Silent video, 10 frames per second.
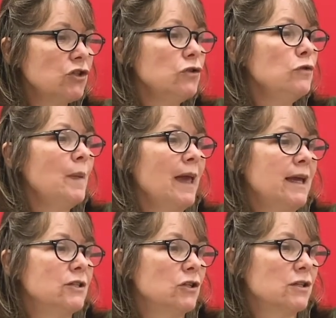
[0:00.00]
2
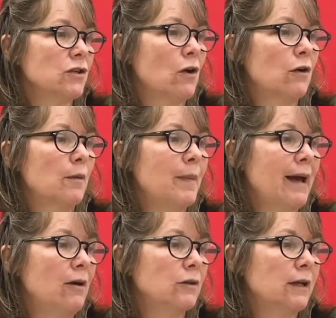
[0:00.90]
pages are
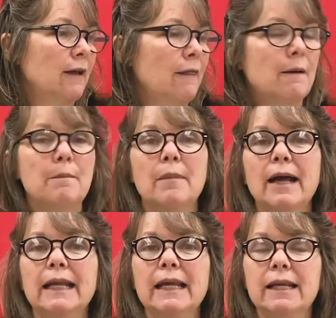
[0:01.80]
about the
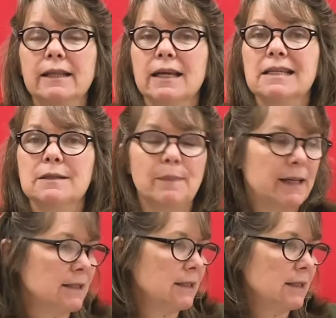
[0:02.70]
money, the
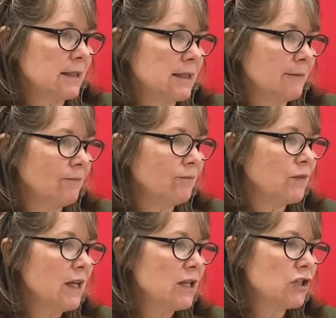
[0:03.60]
expenses.
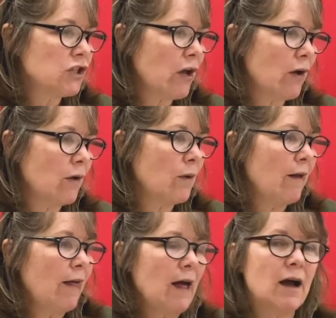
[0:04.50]
So
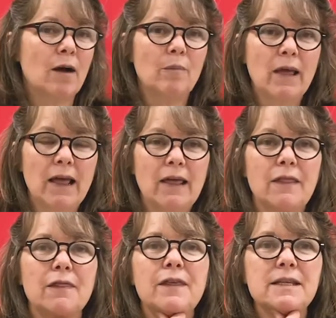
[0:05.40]

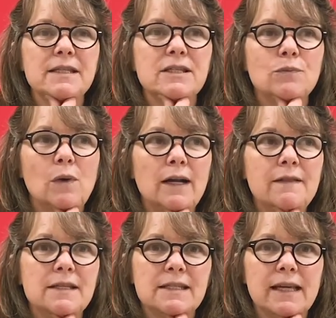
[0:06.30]
this is one of the
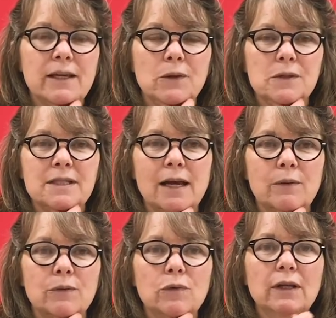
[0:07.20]
skills that we
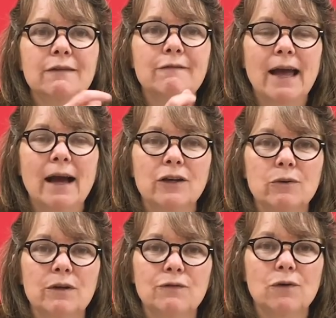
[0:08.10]
really value
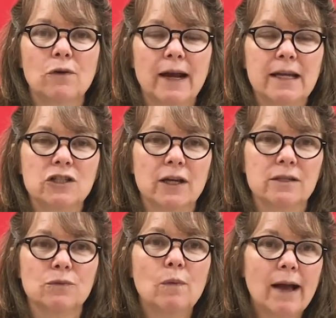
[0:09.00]
in 4-H
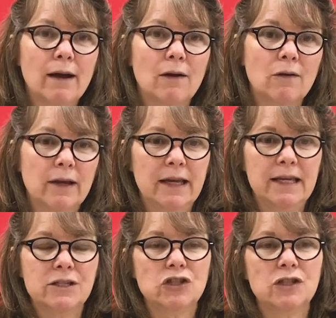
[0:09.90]
as well,
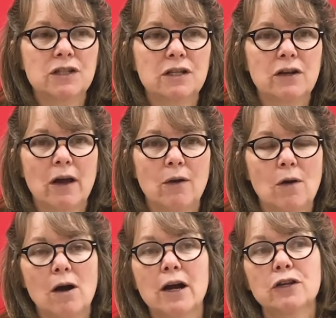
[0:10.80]
is just to know,
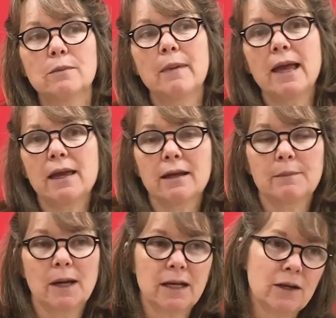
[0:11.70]
are you making
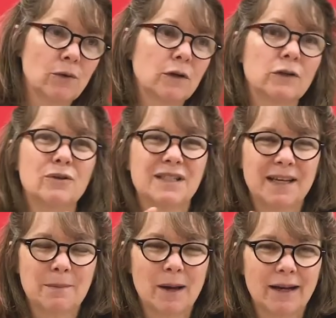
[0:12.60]
money or
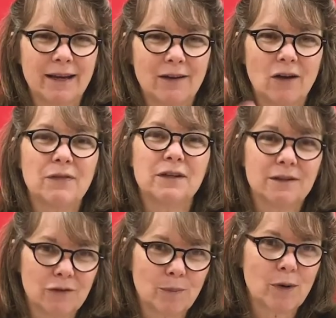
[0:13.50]
losing money on the
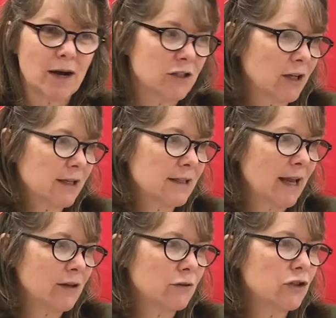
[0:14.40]
different projects that
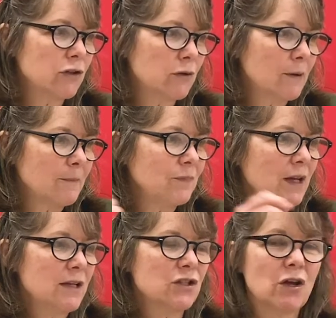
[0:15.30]
you do?
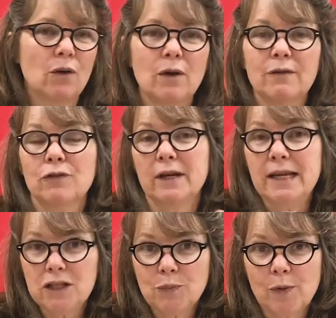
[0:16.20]
So for
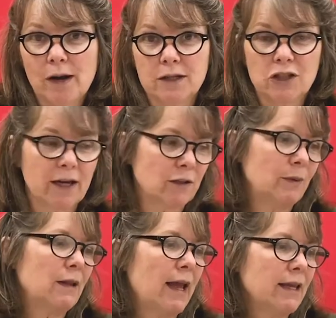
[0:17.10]
each project, we'd
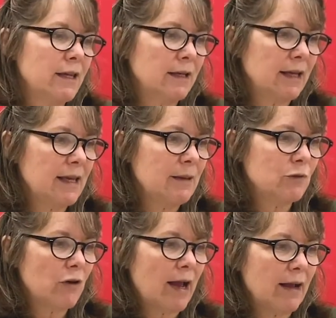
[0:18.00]
like you to keep
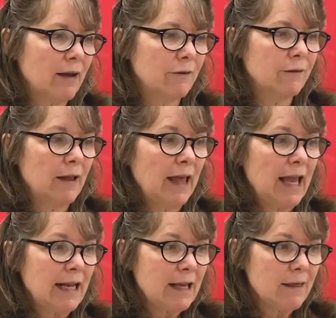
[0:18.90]
track of
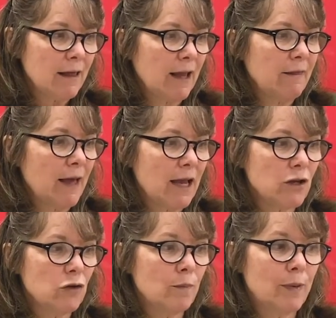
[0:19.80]
anything that
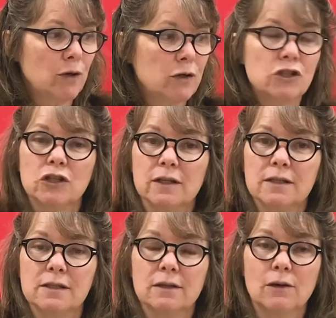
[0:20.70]
you
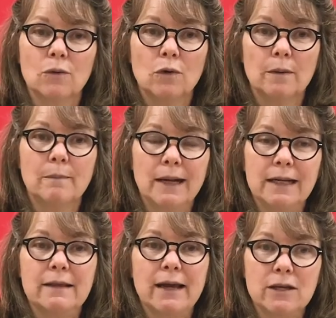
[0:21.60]
purchase or money
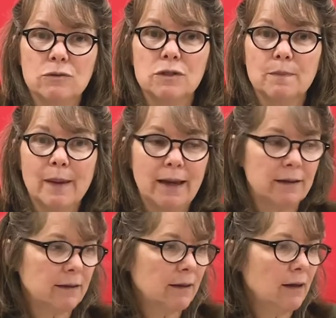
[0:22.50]
that you
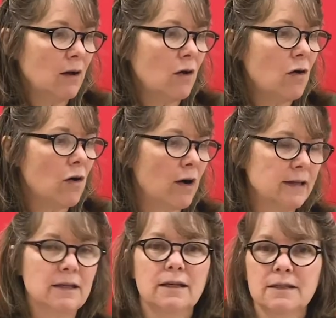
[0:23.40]
spend on
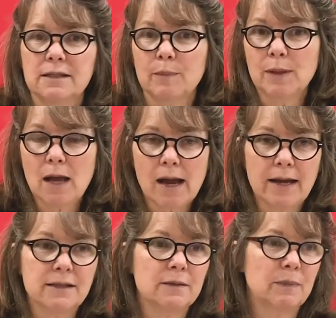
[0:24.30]

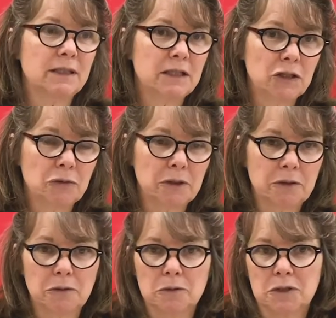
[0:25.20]
supplies,
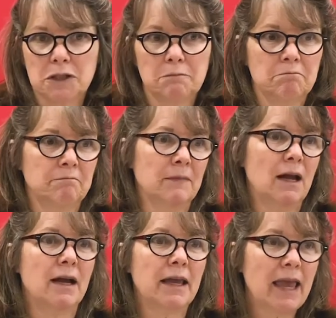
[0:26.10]
materials,
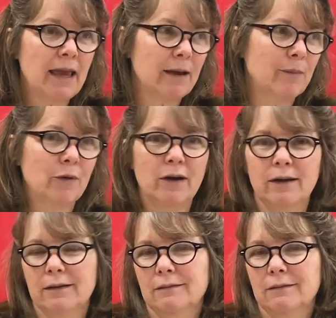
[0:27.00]
a camera,